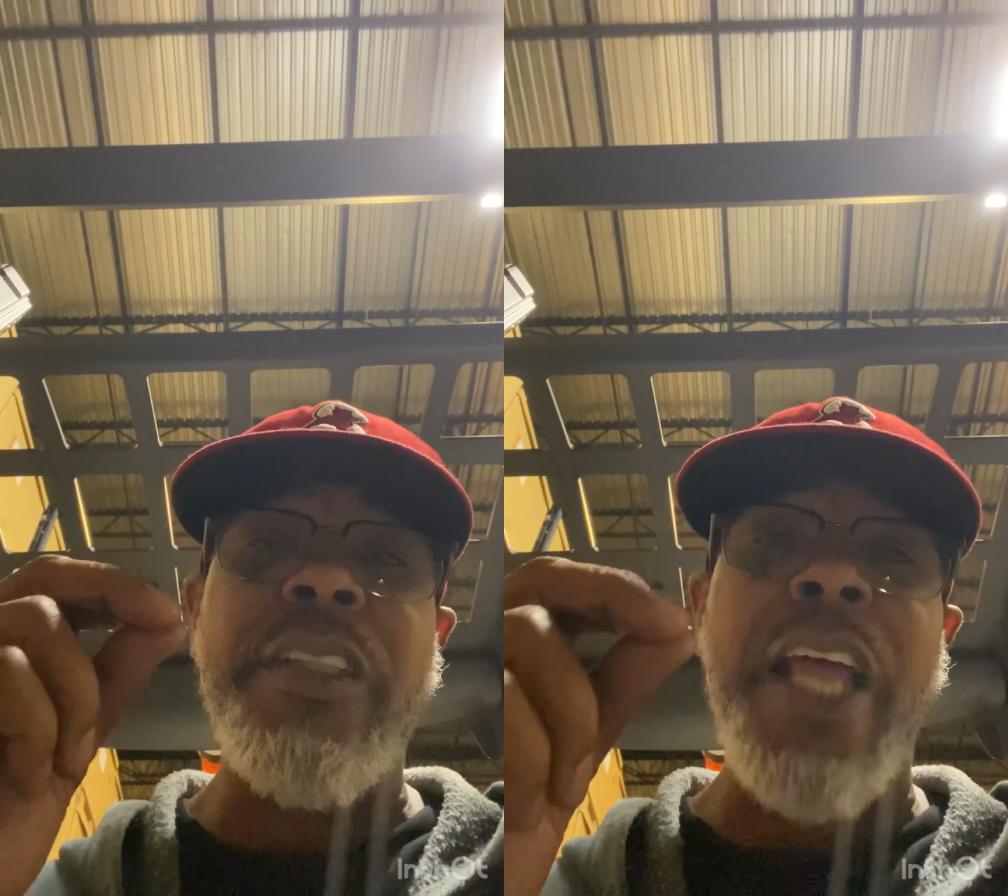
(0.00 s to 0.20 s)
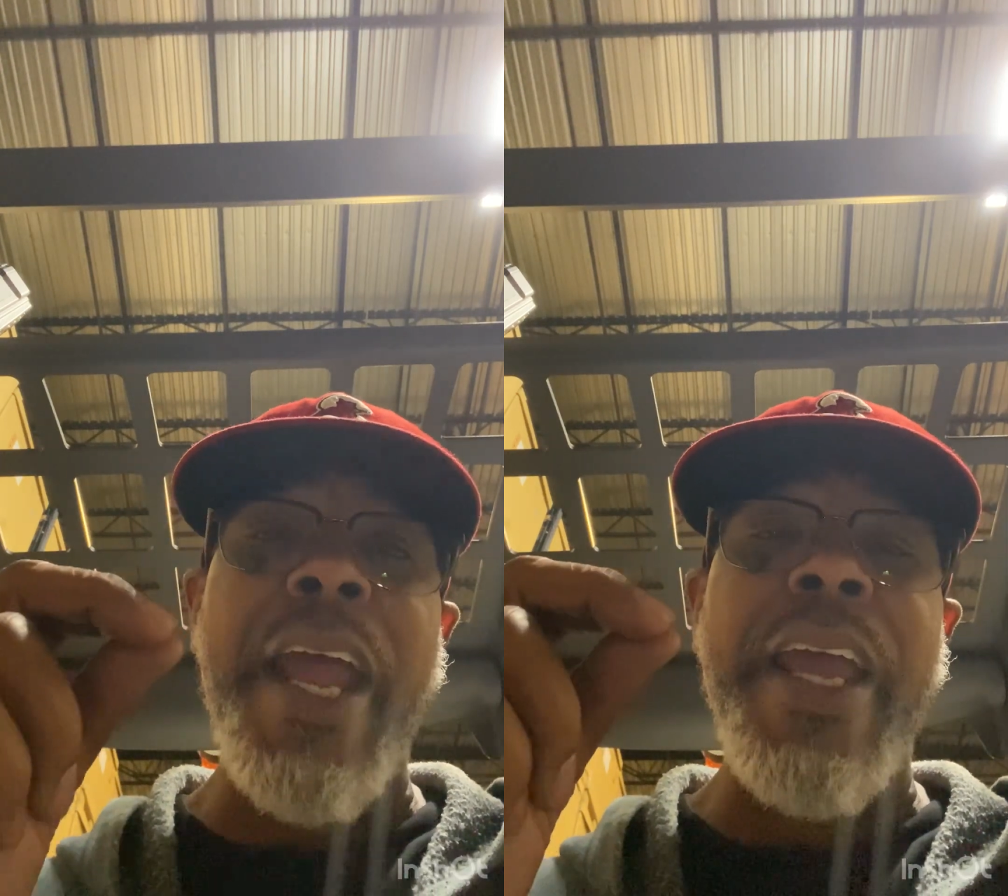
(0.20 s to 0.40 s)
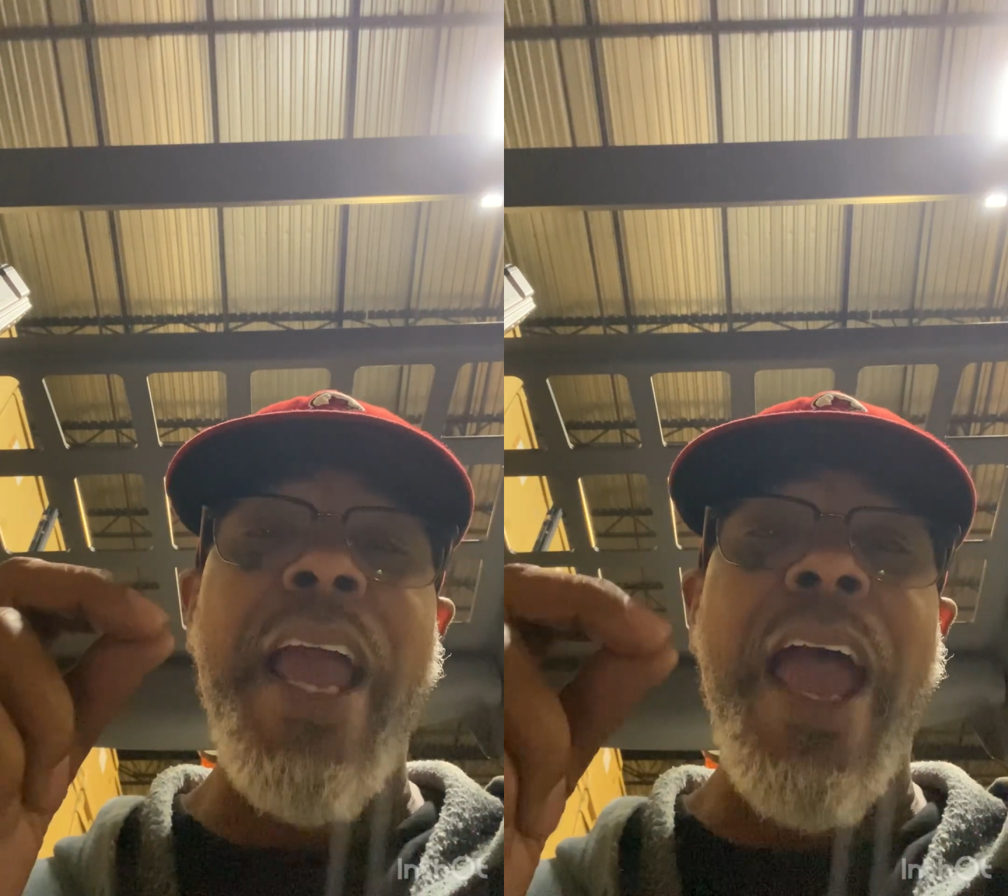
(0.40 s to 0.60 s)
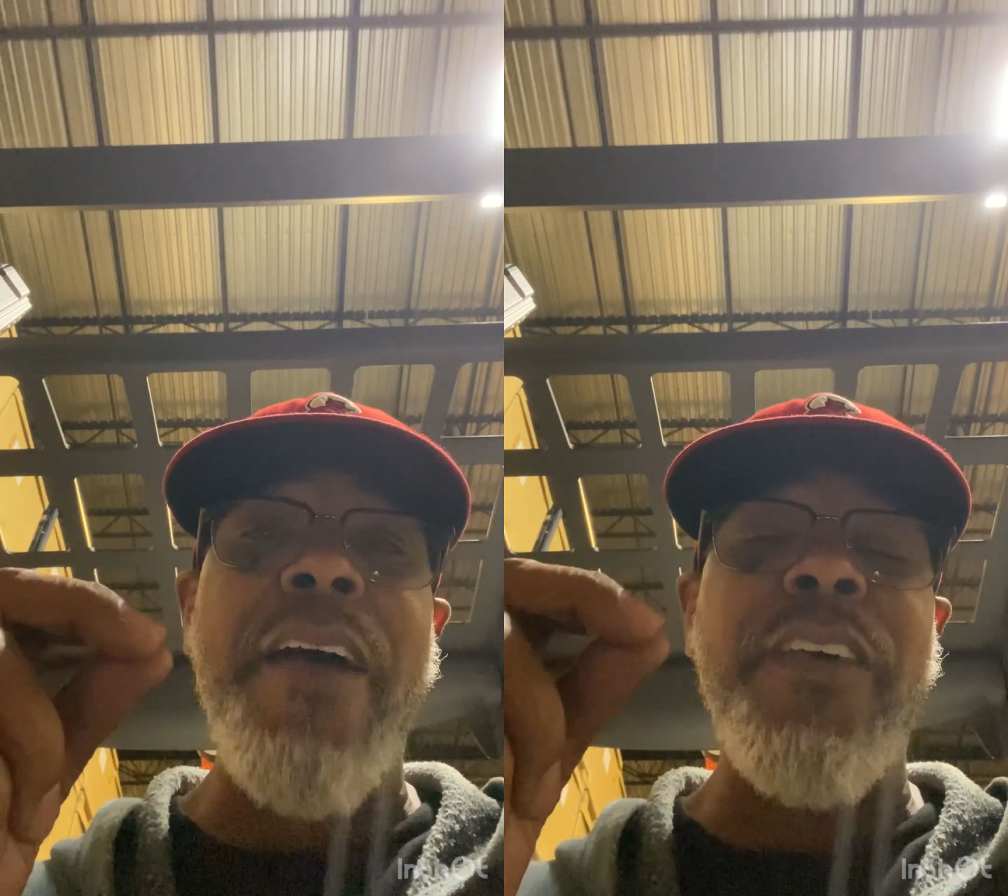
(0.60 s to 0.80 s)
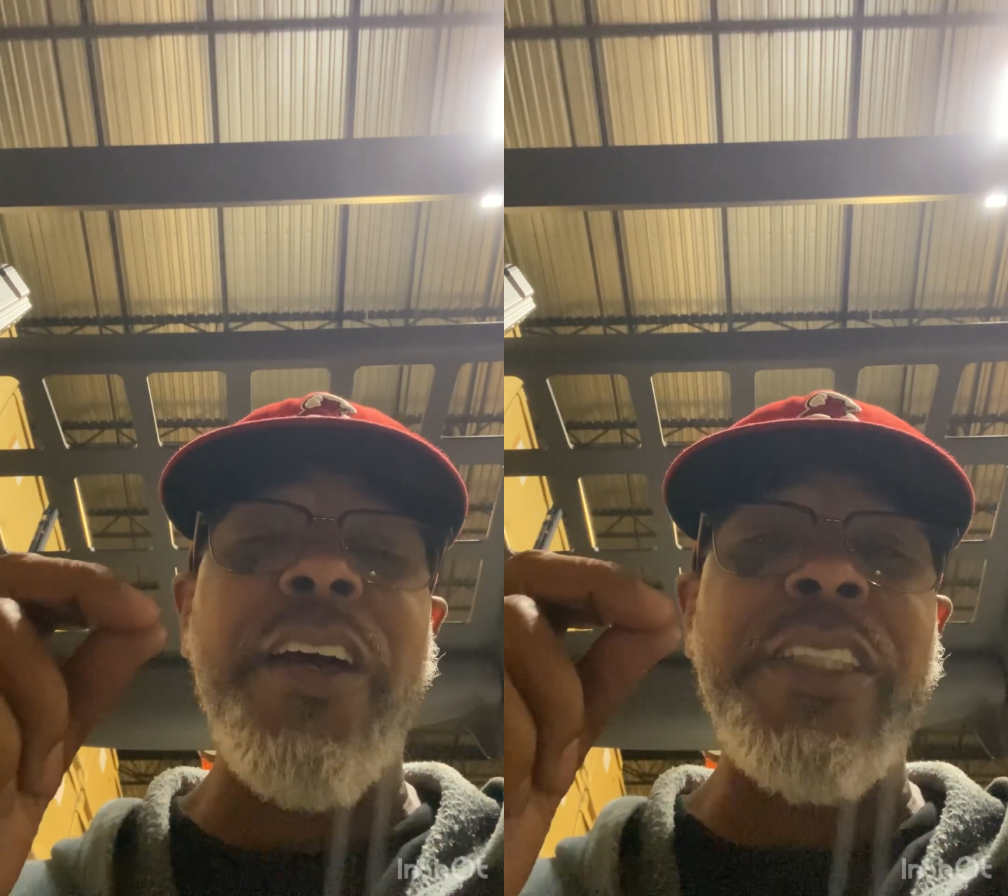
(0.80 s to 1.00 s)
they
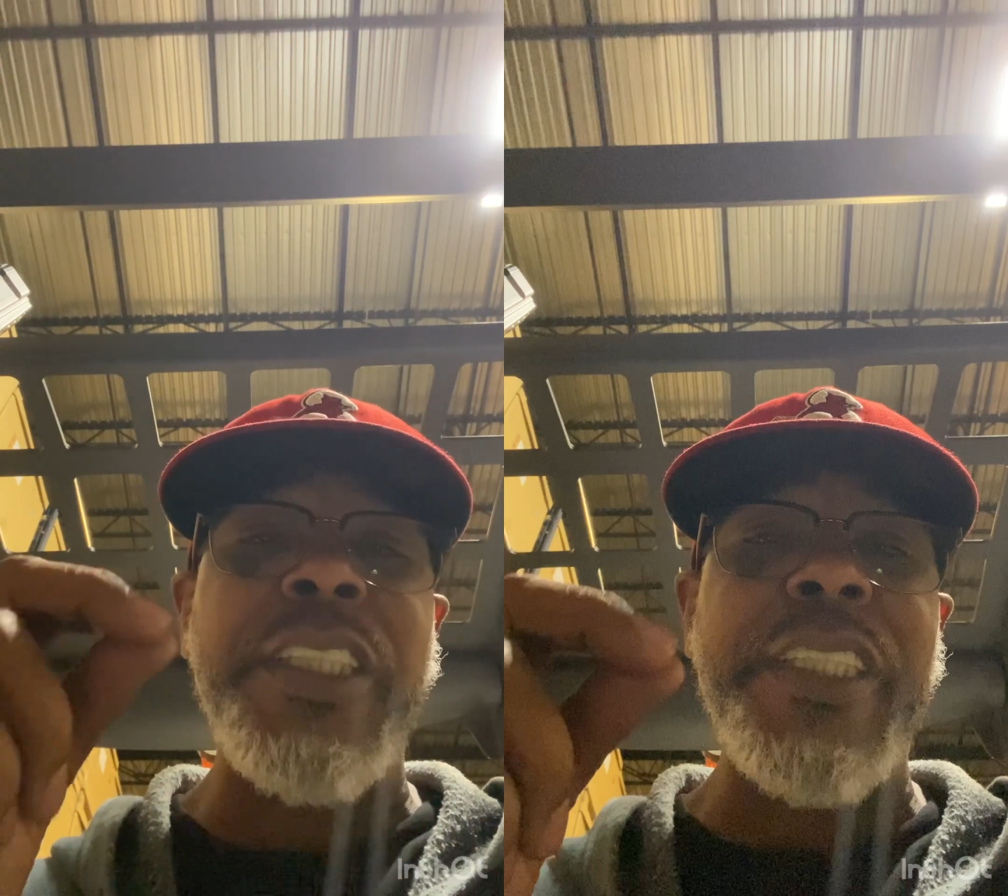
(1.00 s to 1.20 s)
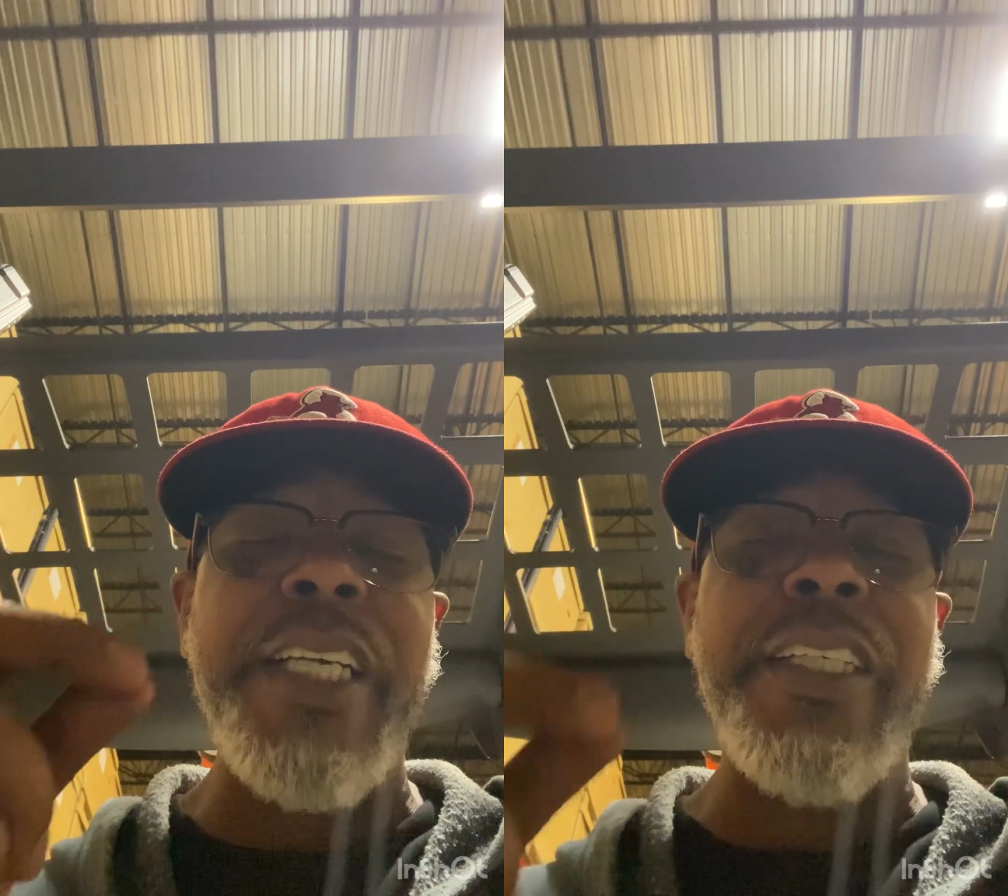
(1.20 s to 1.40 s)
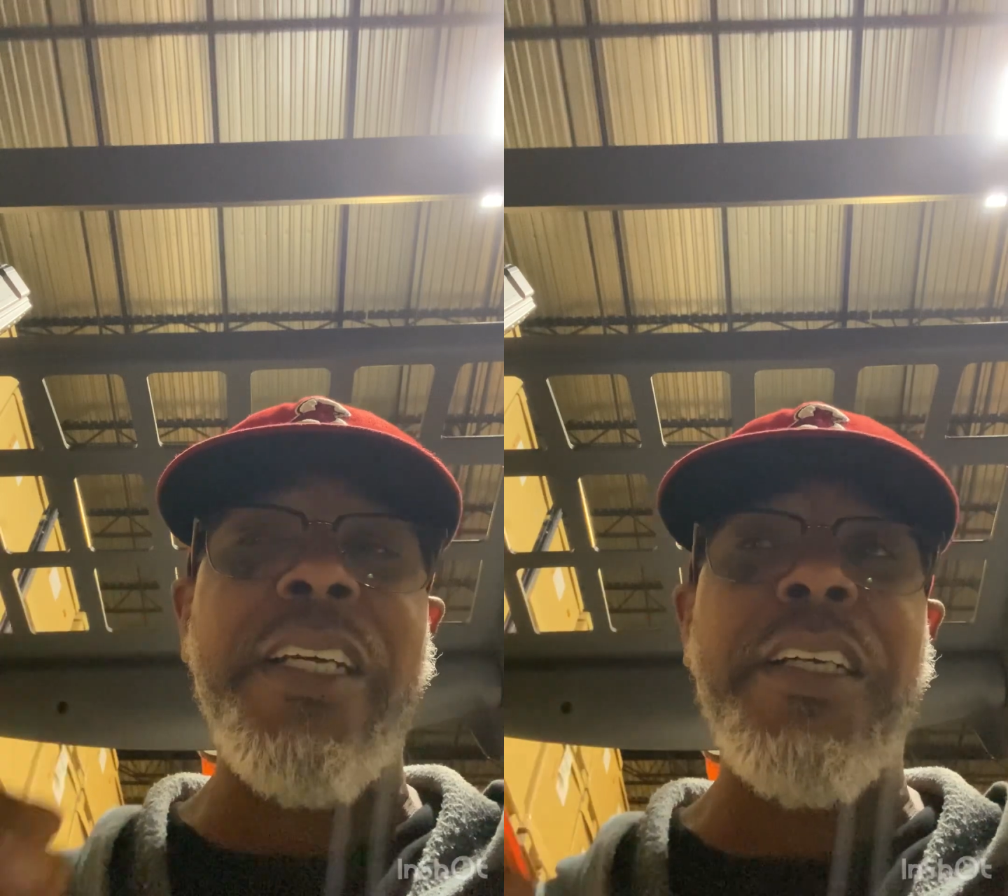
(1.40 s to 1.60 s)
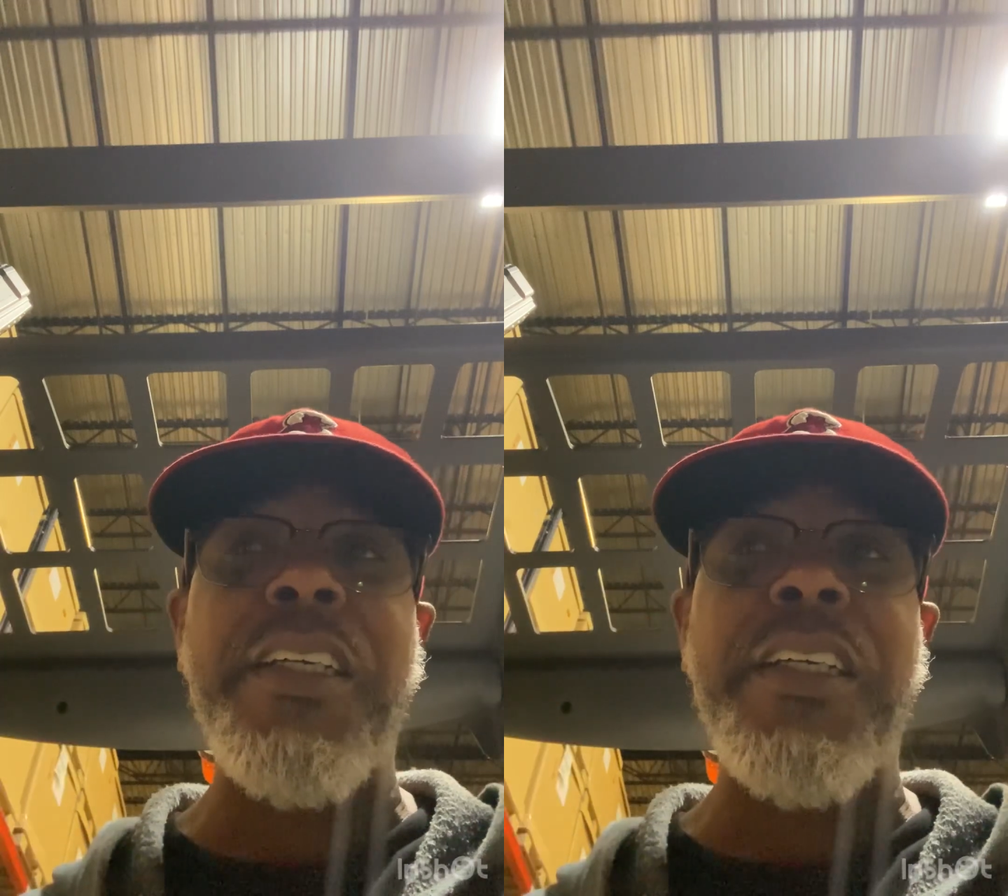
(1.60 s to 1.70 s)
have an agenda.